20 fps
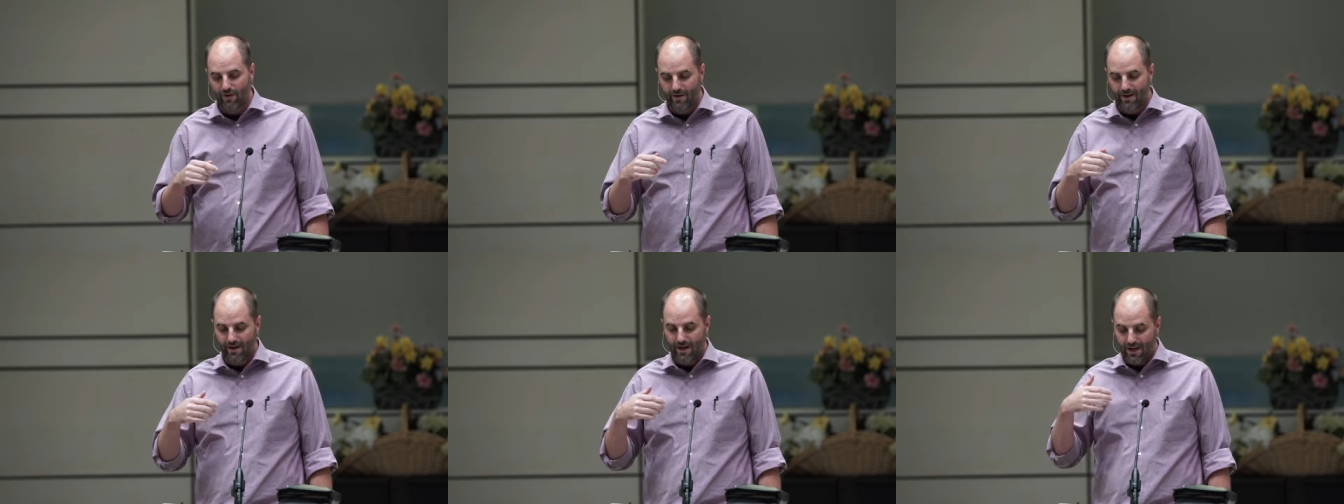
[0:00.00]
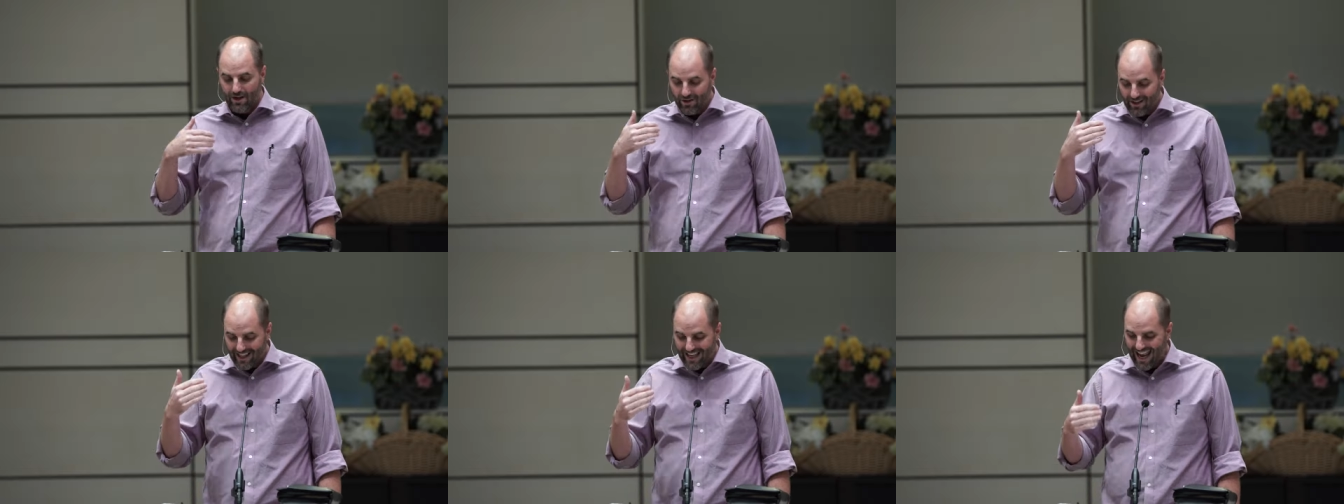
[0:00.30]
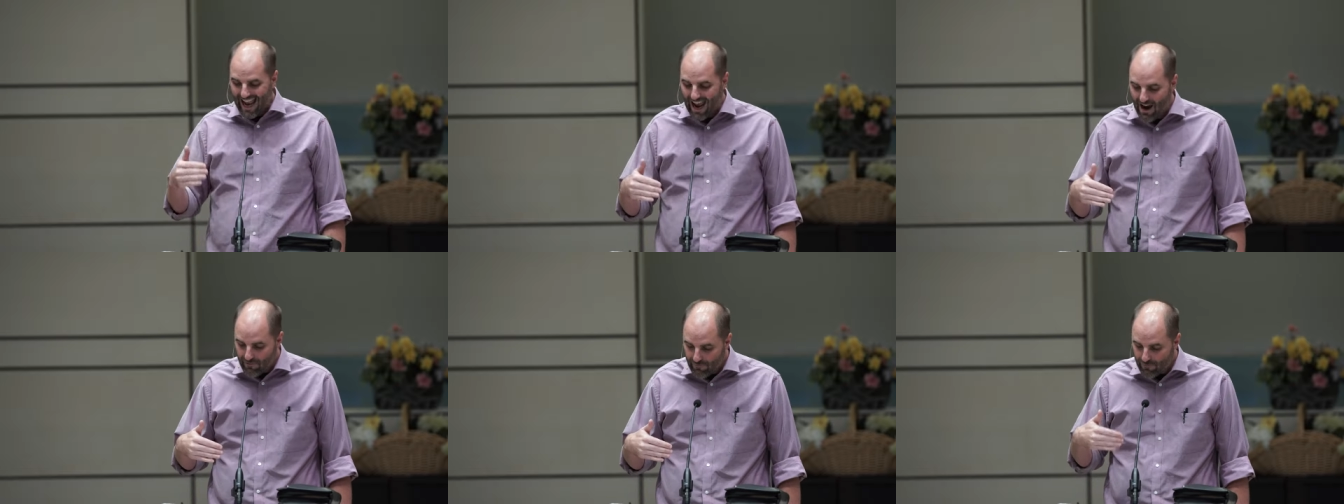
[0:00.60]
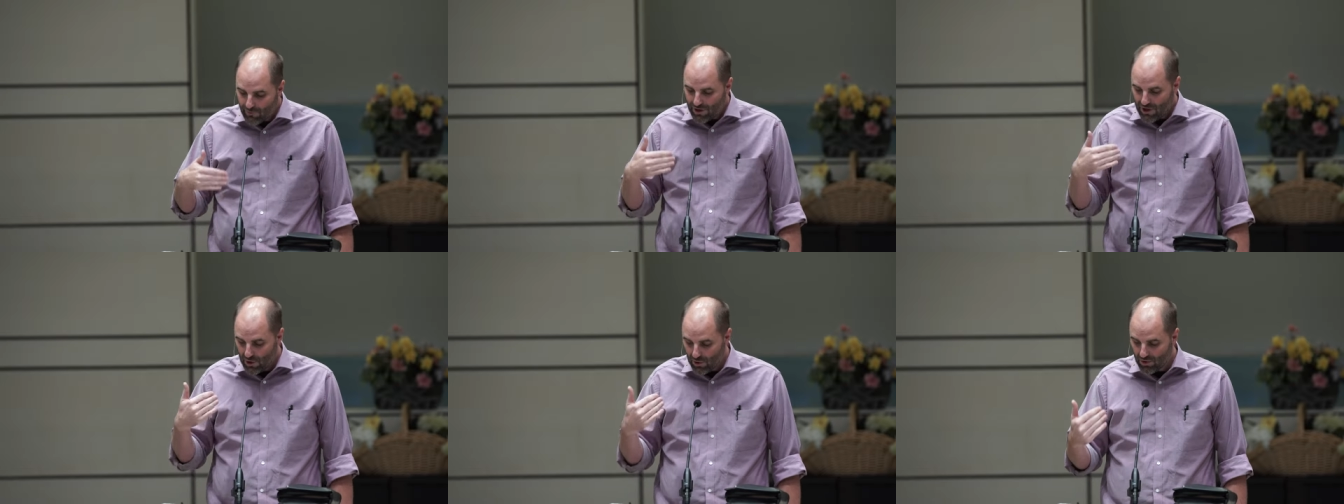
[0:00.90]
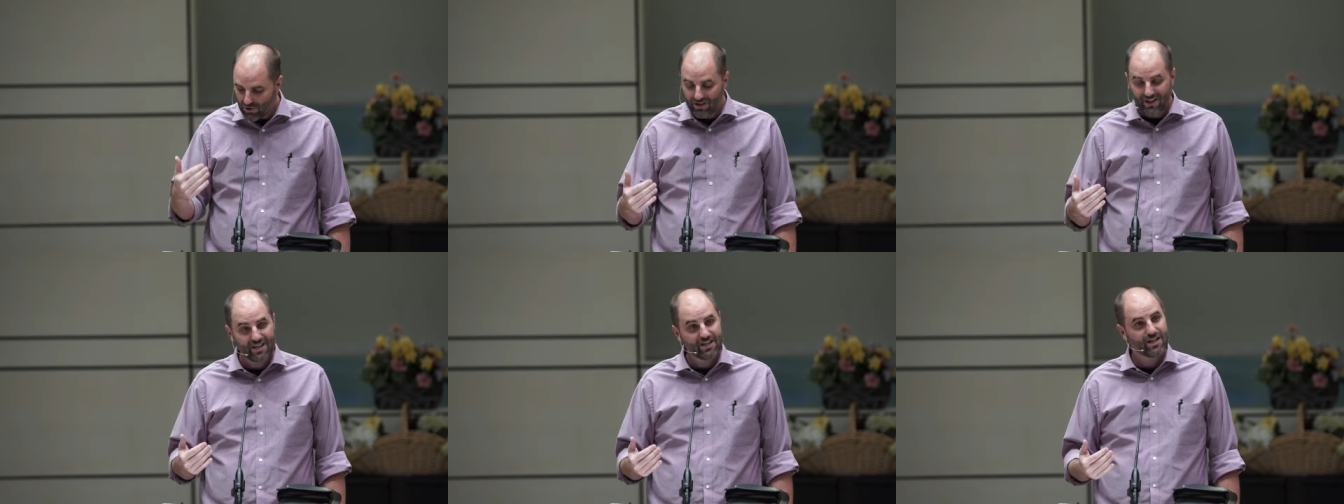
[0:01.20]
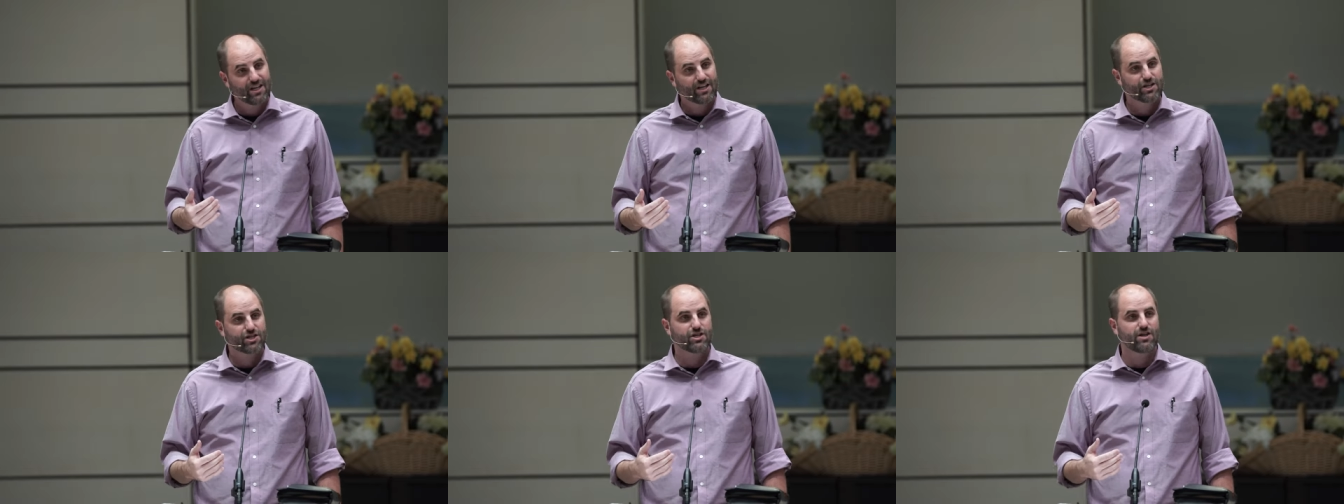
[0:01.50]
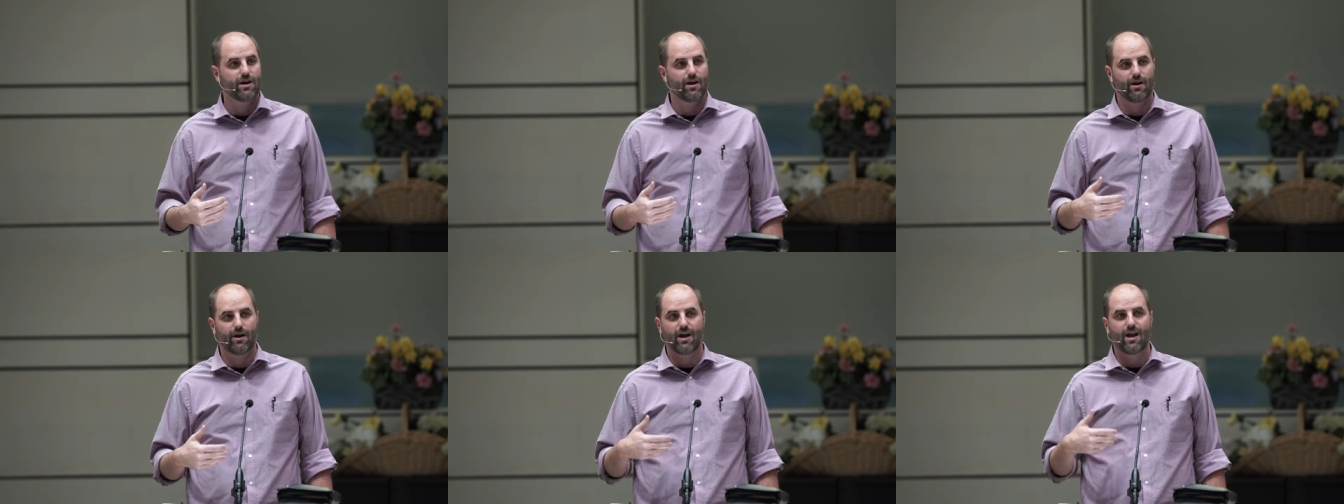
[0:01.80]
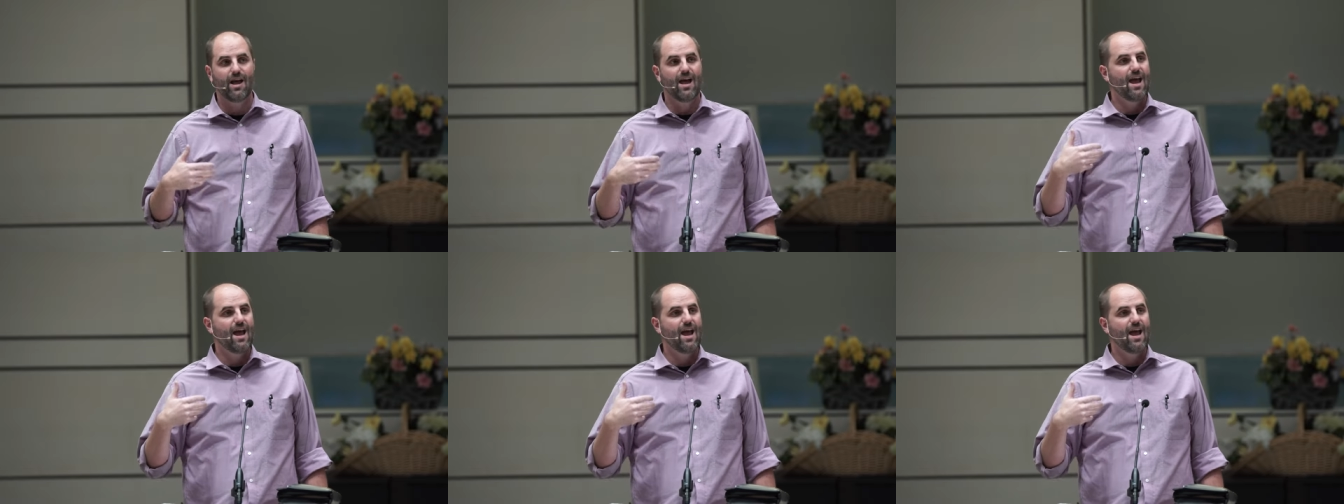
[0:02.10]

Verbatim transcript: nearly every early dictionary,